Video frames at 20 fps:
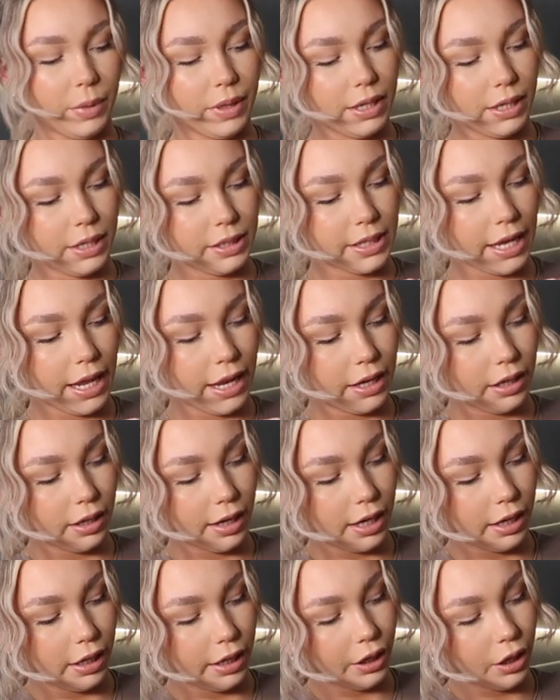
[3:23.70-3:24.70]
with the Nutella and
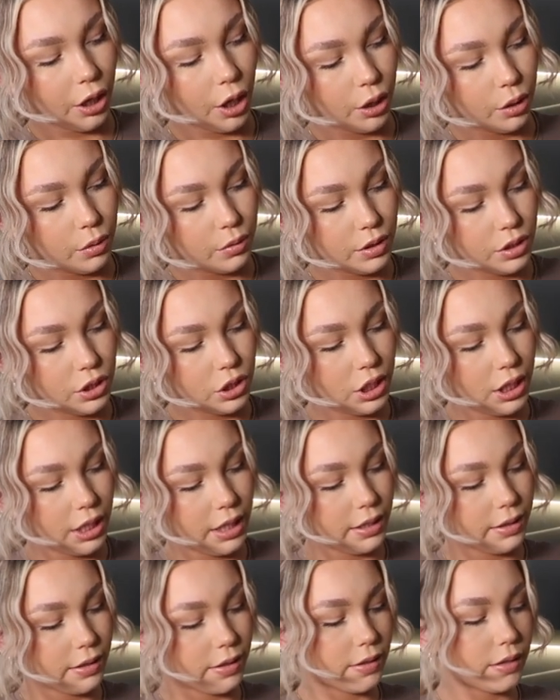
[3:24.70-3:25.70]
kind of like coat the
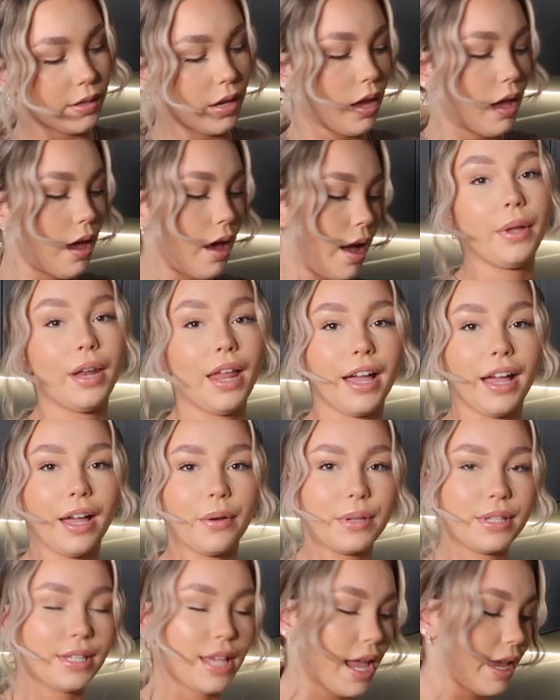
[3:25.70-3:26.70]
sheets. But like I
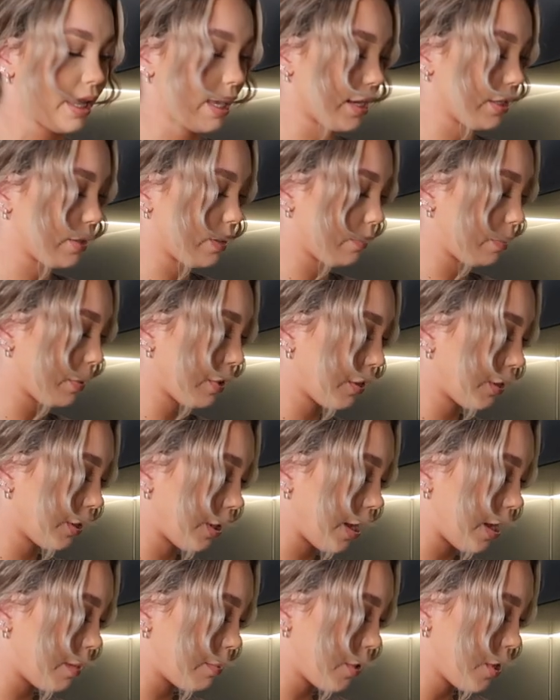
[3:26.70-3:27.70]
was saying, yes, I've broken
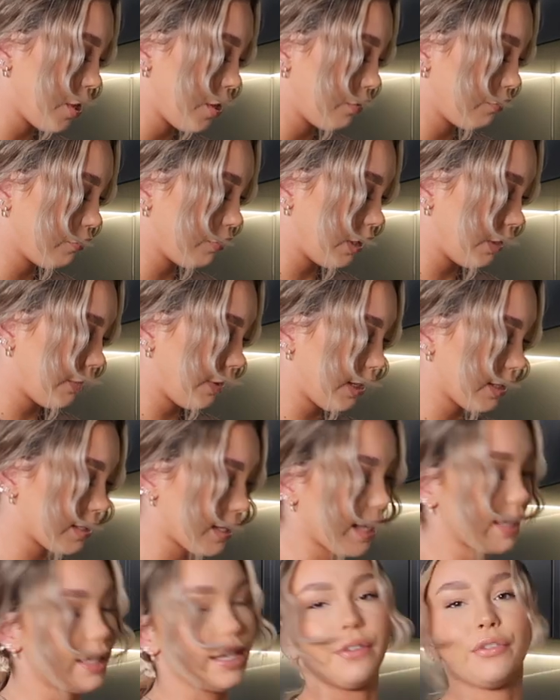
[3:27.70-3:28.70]
up. Really, really
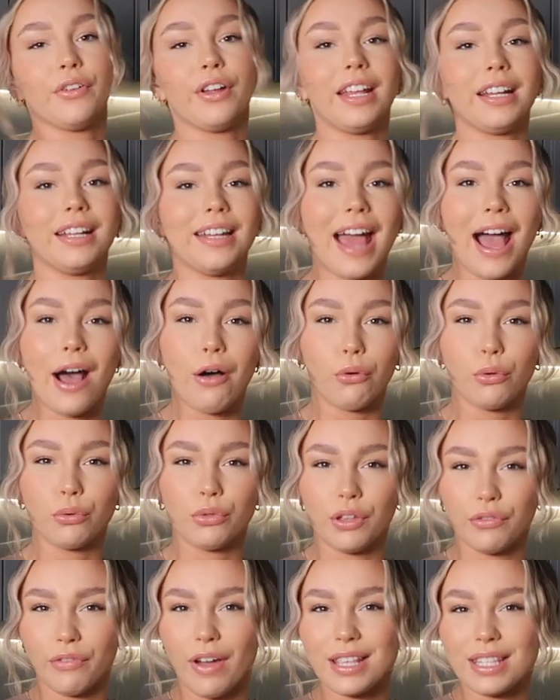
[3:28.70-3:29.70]
excited. I feel like now
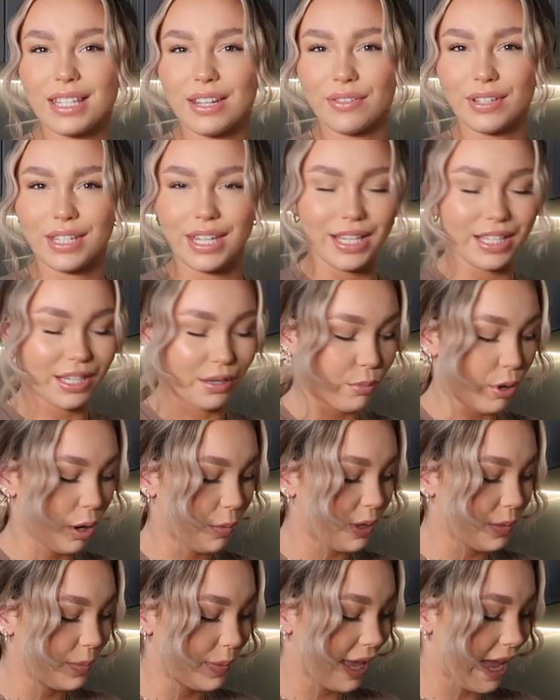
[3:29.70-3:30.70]
the festivities can
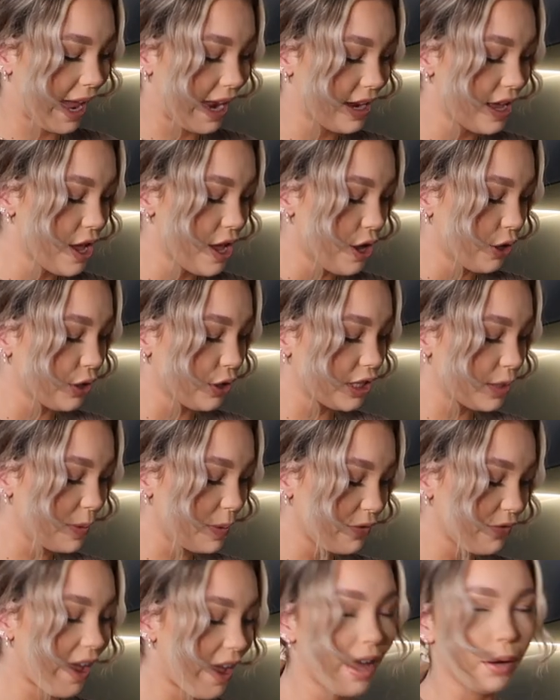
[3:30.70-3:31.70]
properly begin. Cause to be
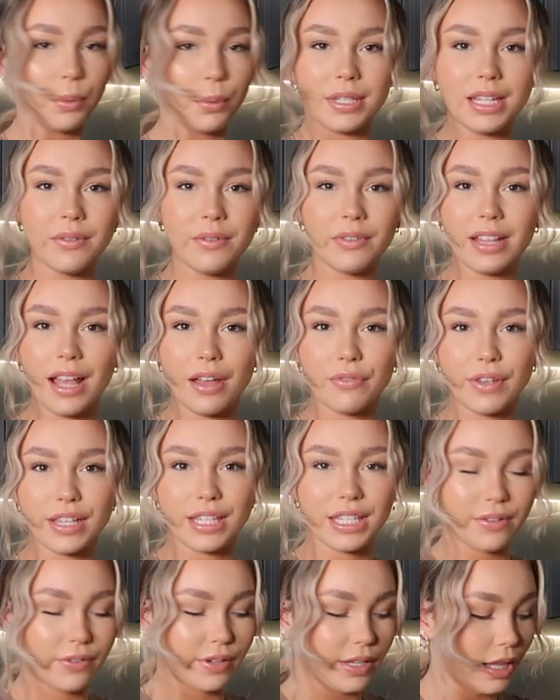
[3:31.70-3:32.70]
fair, it wasn't even that
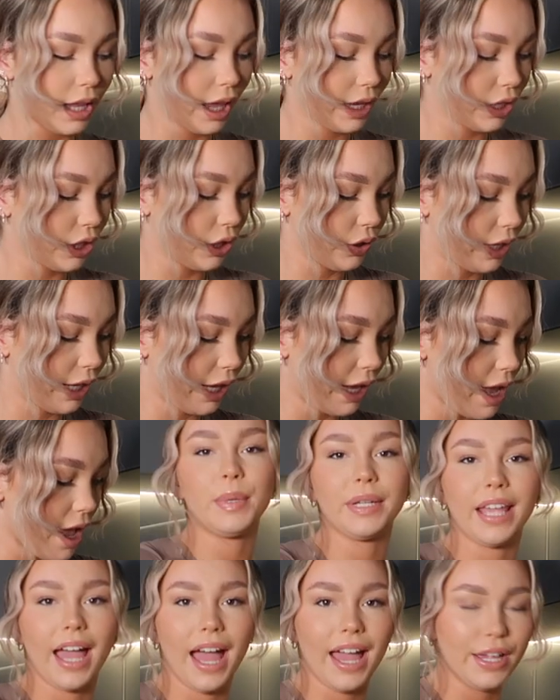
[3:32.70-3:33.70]
festive in like uni.
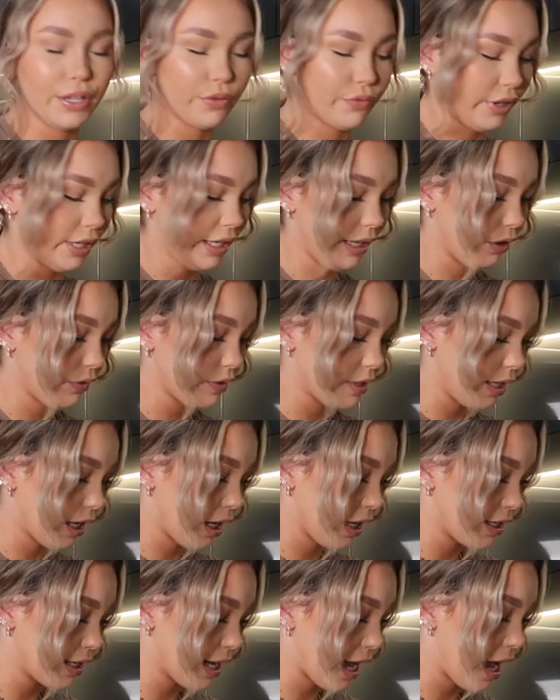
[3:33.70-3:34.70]
But yeah, it's really obviously
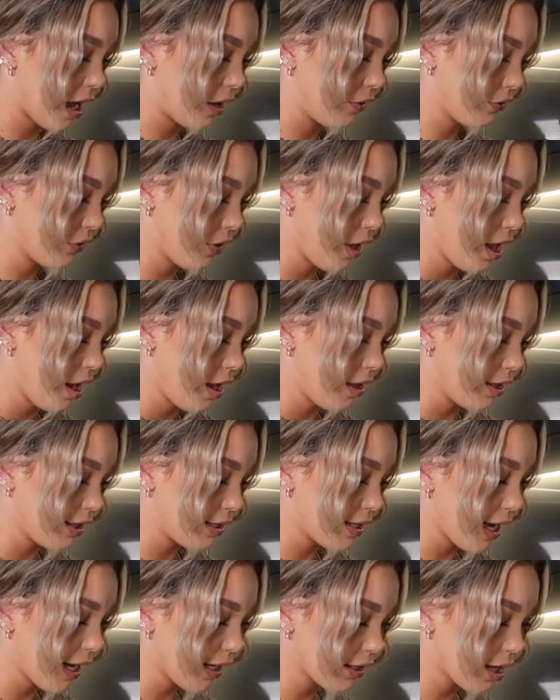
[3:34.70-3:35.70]
nice to have the
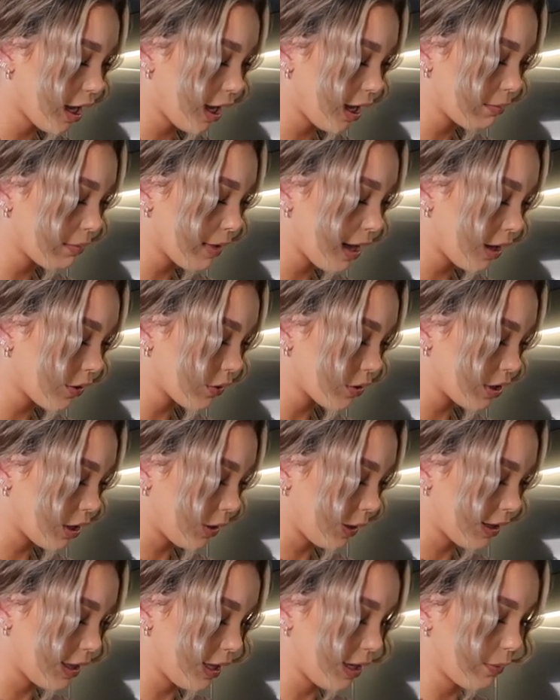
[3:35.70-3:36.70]
daytime now, so
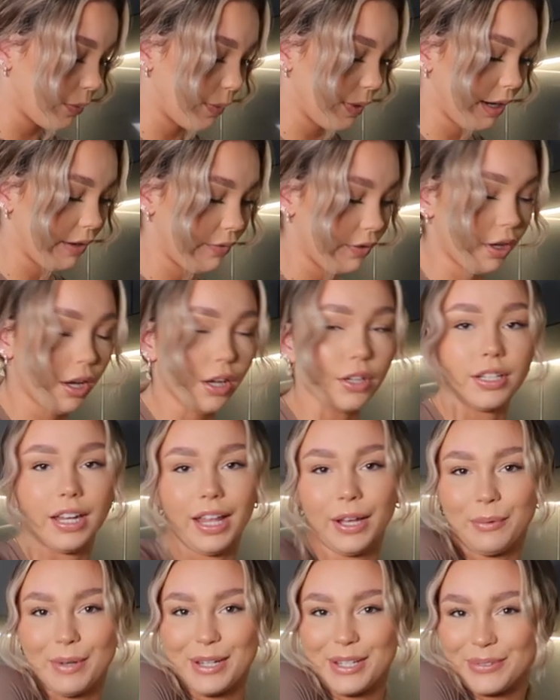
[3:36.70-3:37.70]
I think we're even going to
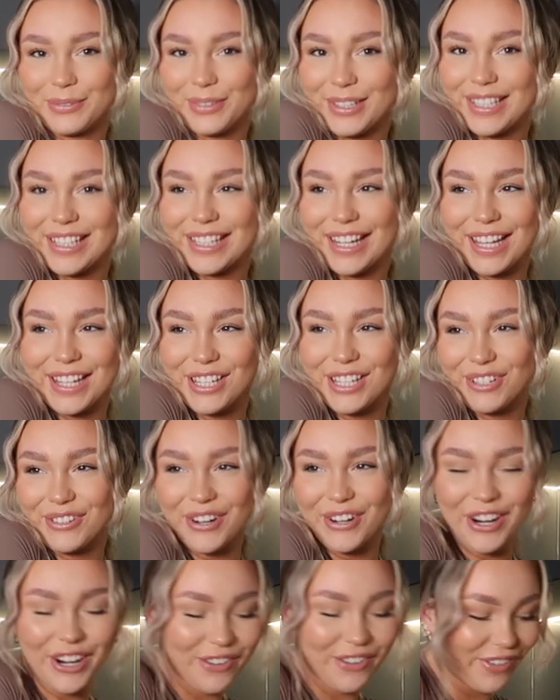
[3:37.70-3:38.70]
like Winter Wonderland
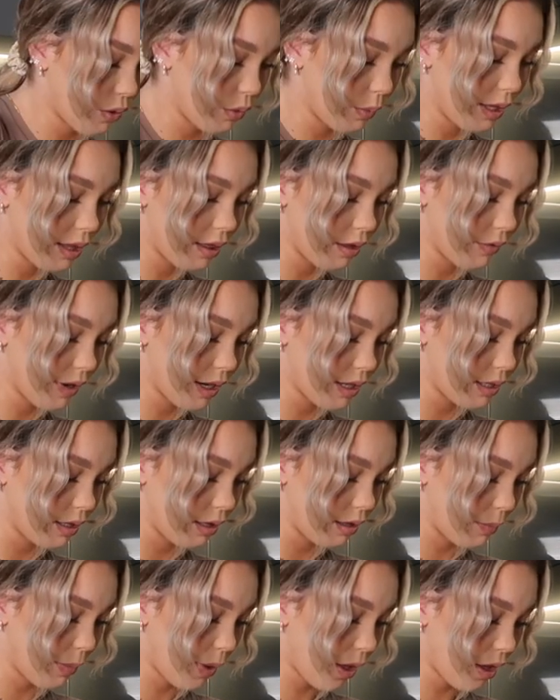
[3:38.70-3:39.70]
tour with the rest of
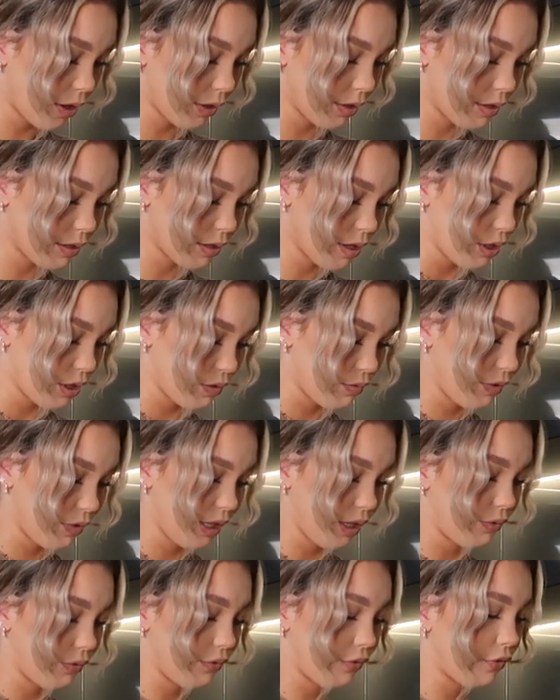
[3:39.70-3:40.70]
the Barkers, which is
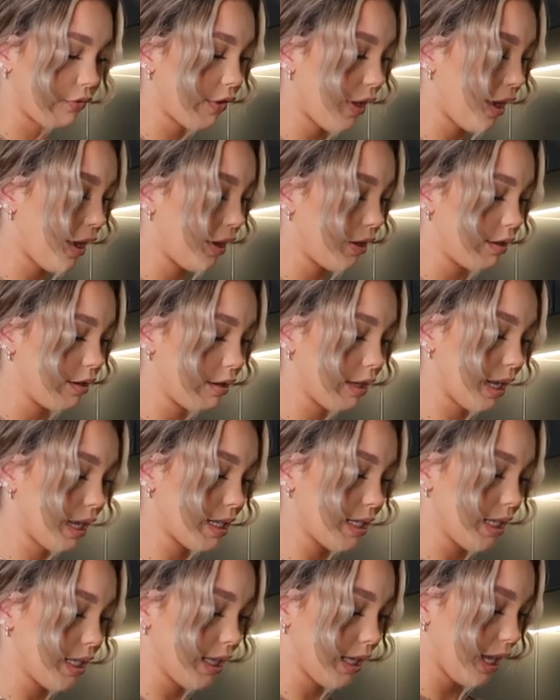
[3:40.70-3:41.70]
really fun. Get
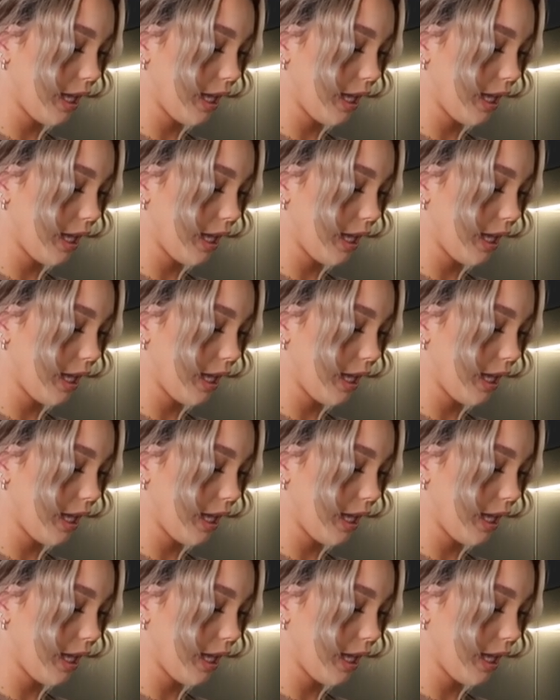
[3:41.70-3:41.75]
to see the